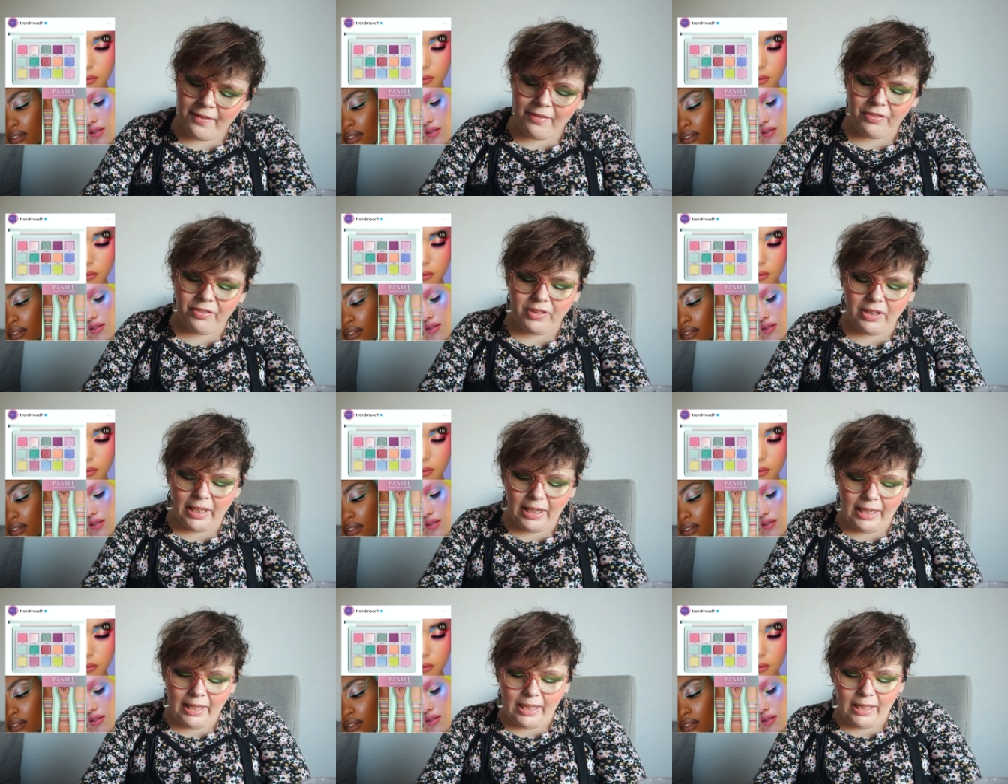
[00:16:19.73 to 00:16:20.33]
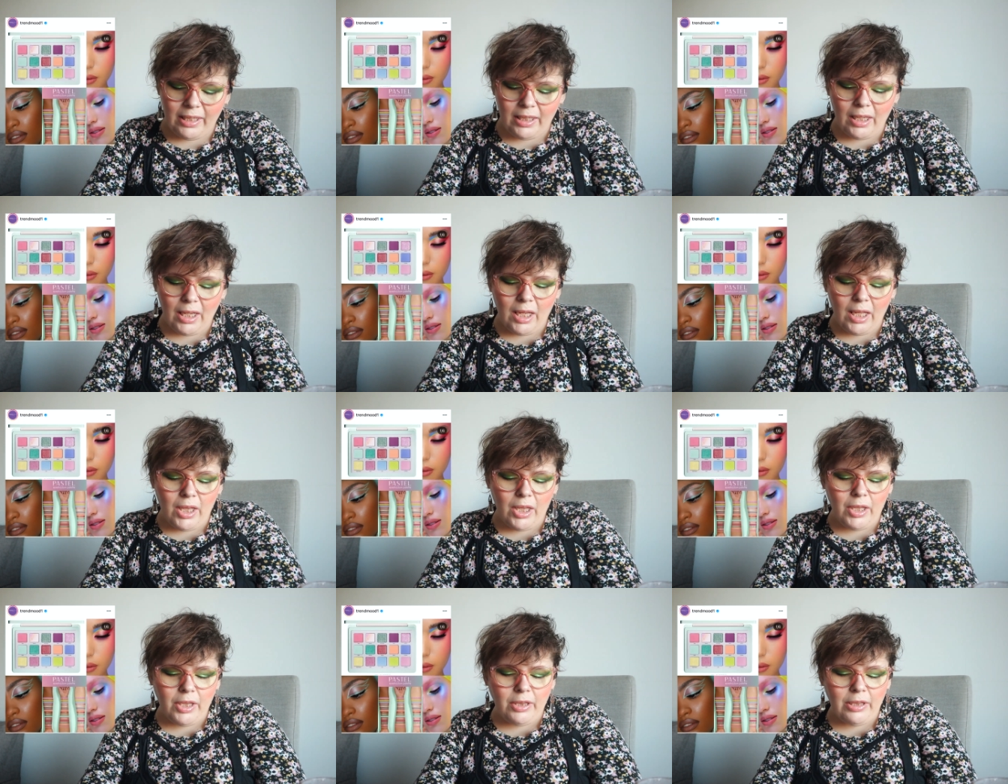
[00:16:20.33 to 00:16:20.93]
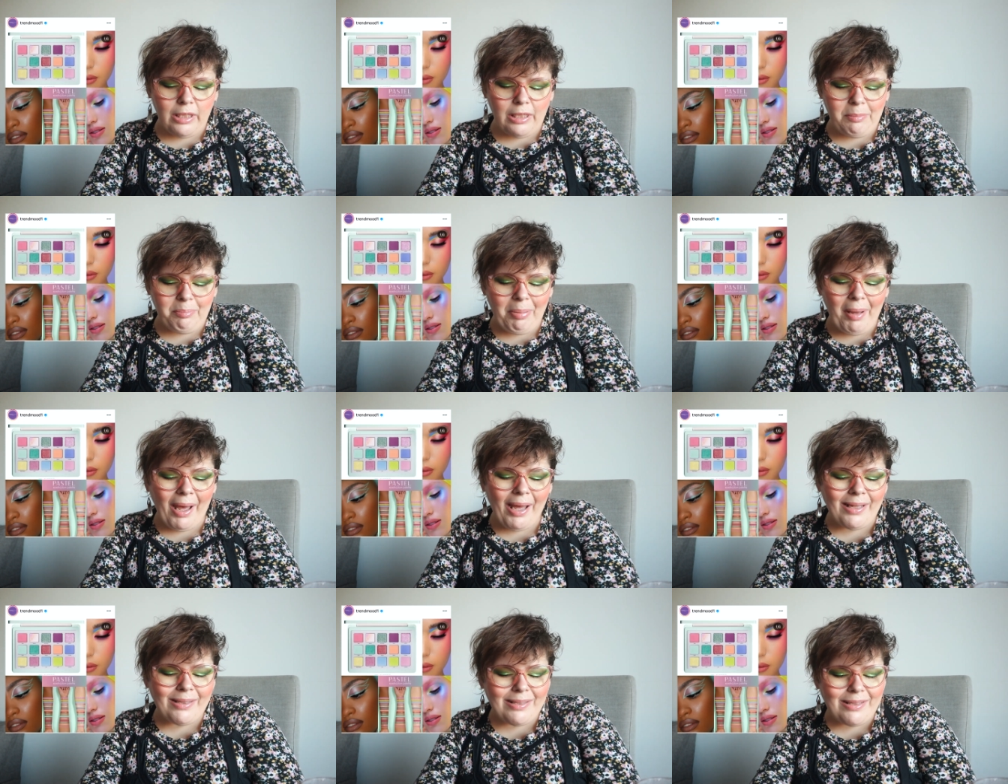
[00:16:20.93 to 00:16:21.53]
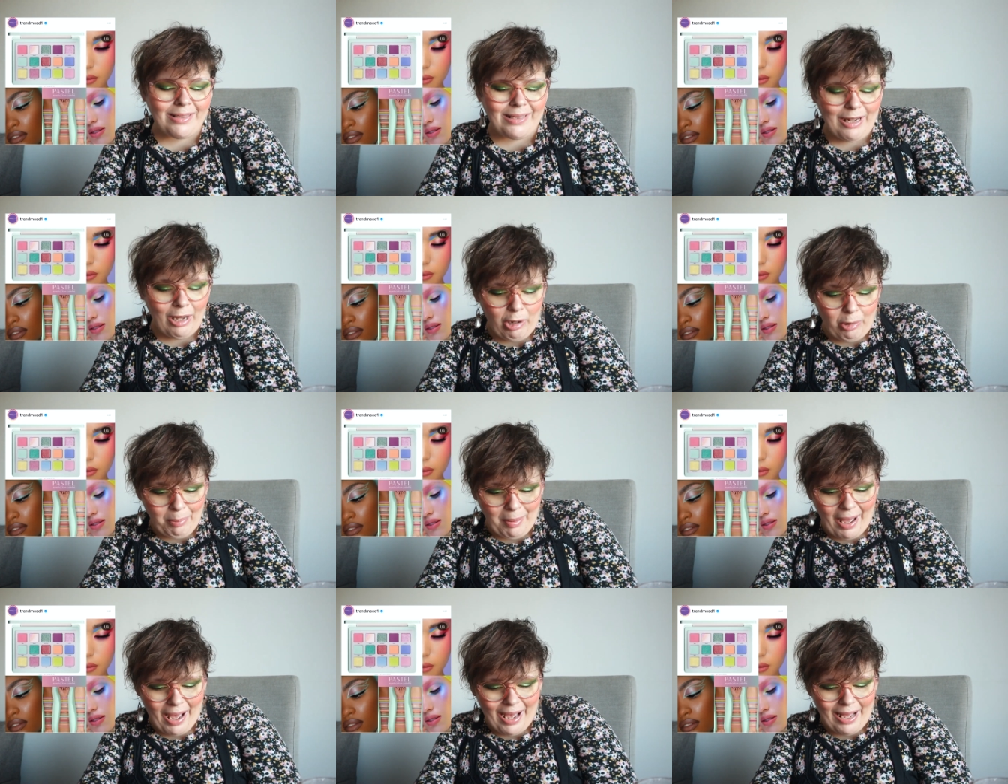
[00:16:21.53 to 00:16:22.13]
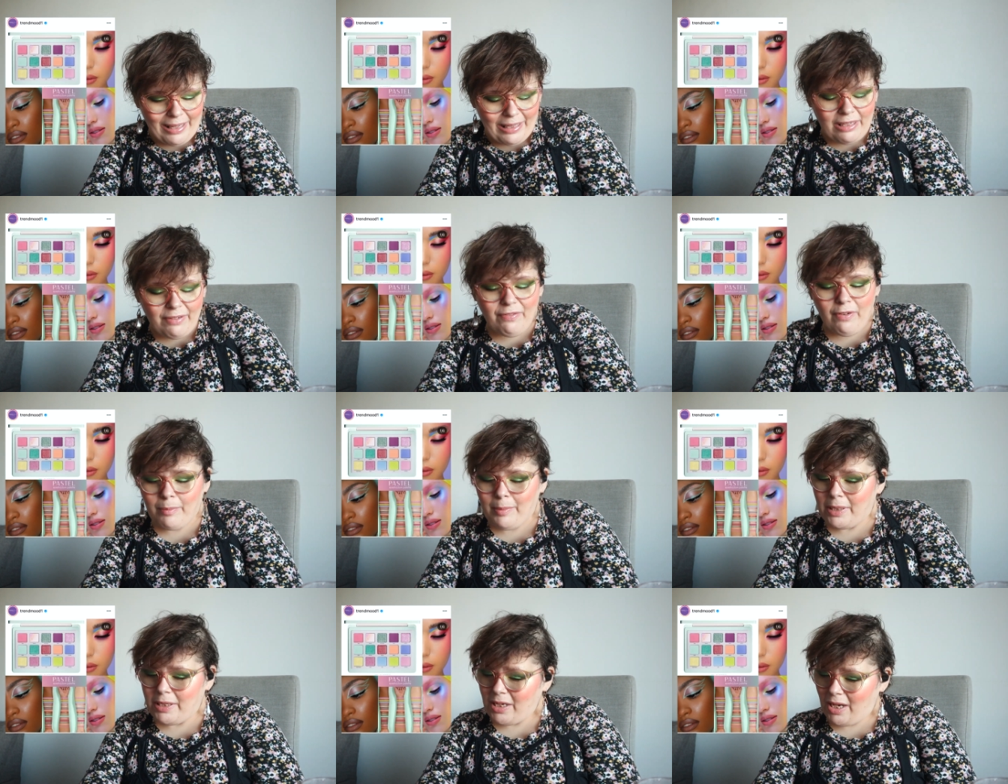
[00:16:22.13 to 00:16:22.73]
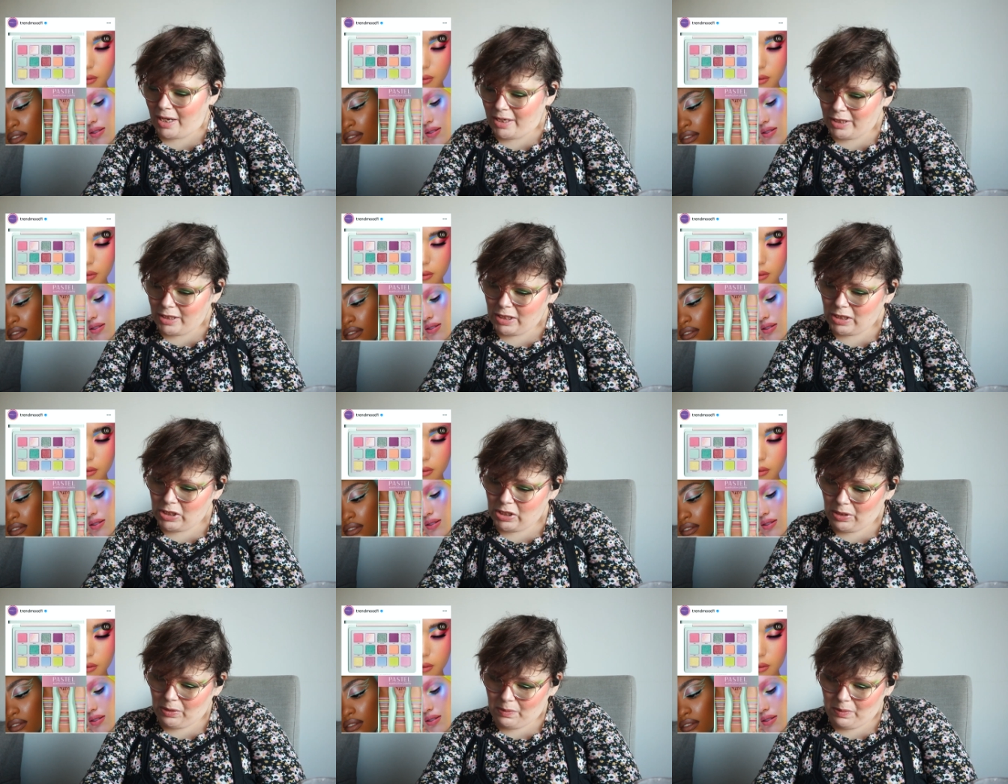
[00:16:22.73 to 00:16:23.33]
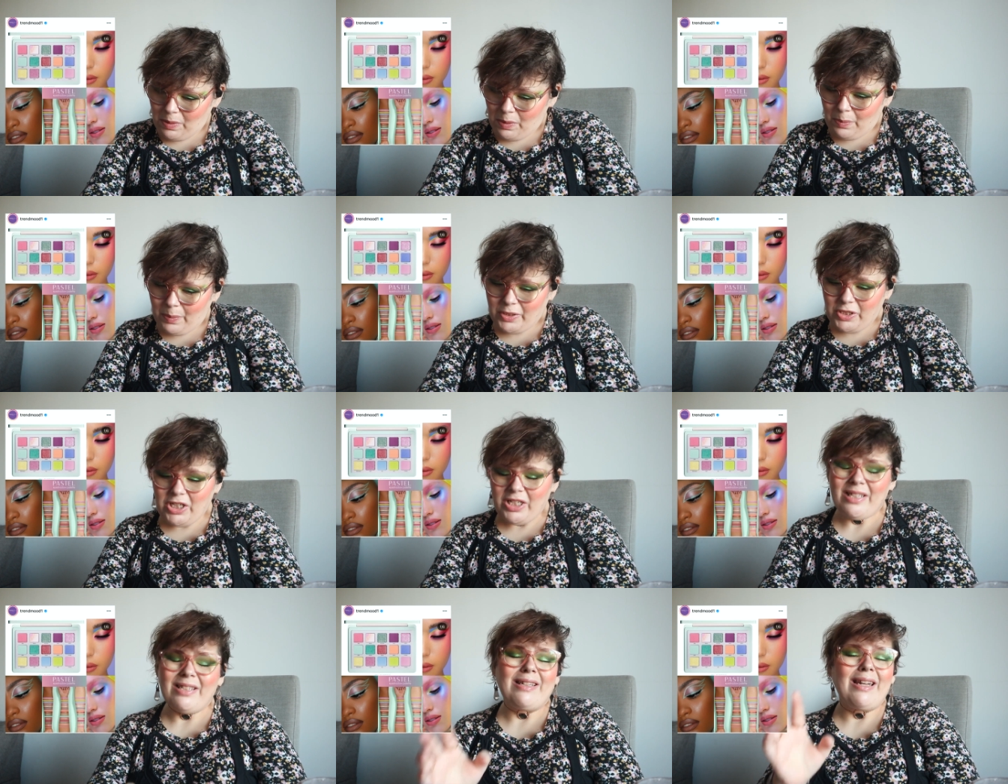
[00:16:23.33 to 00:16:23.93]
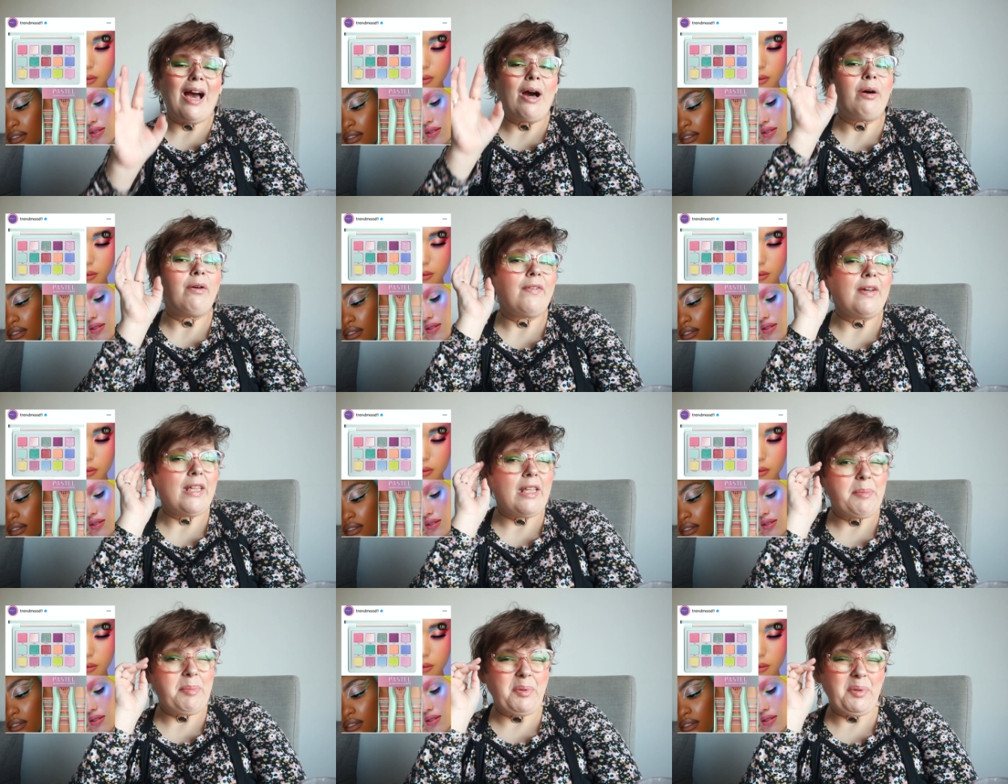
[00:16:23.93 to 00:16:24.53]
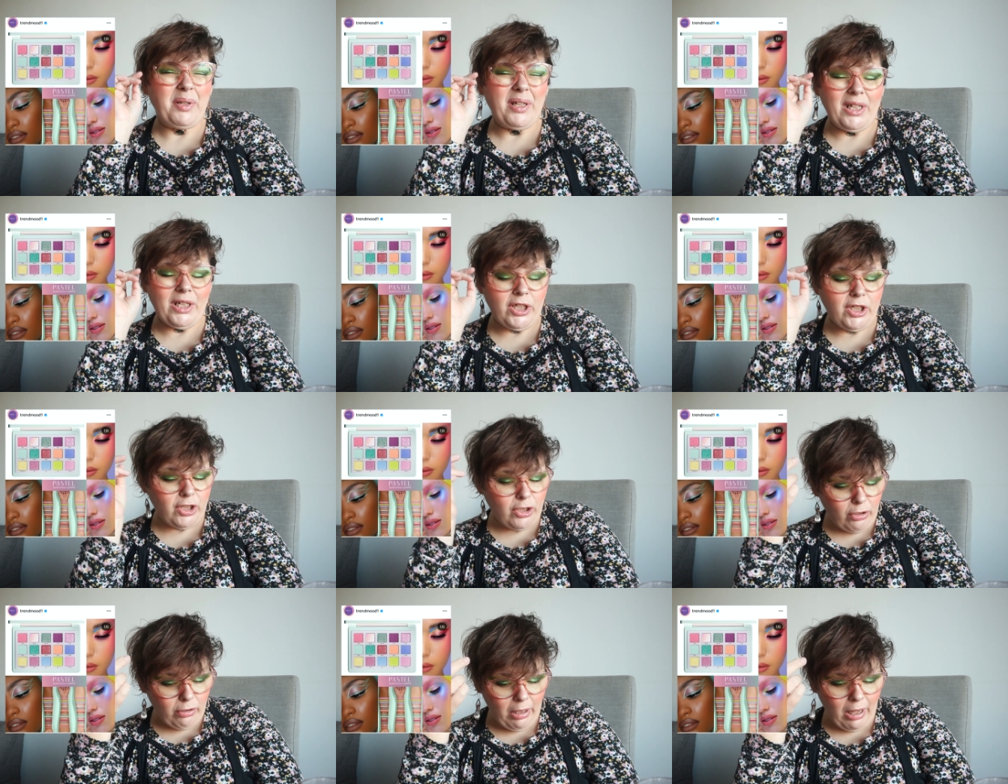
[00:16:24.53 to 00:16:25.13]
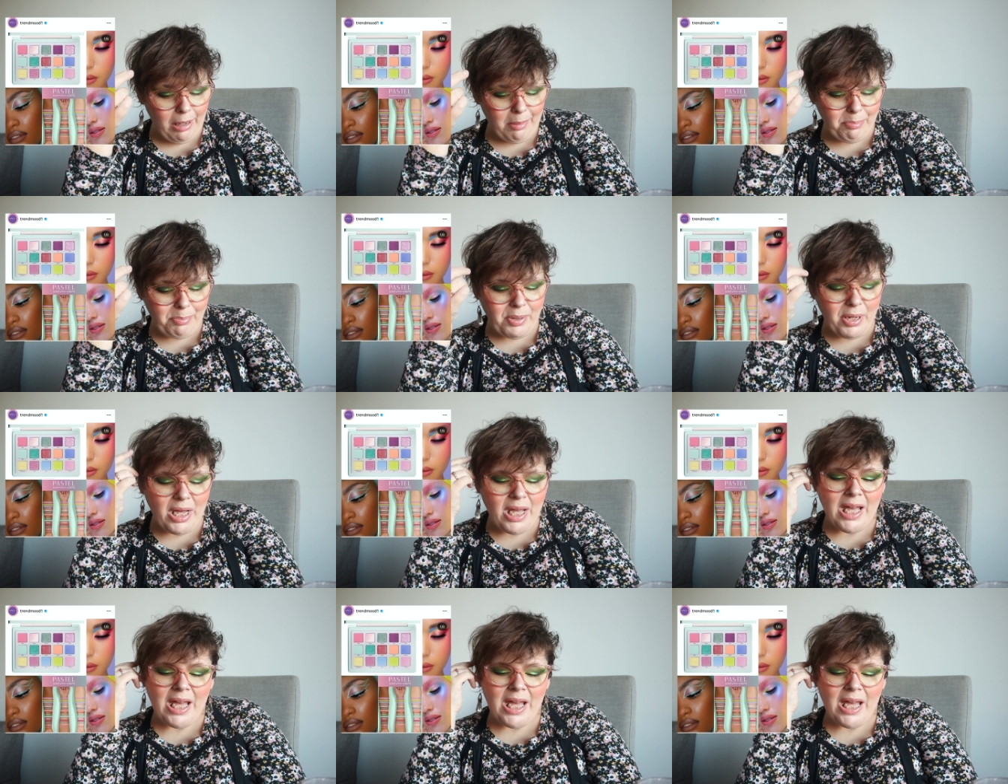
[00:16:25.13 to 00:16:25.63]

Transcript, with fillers: The, the pastel palette from Natasha Denona, which is now available in Europe.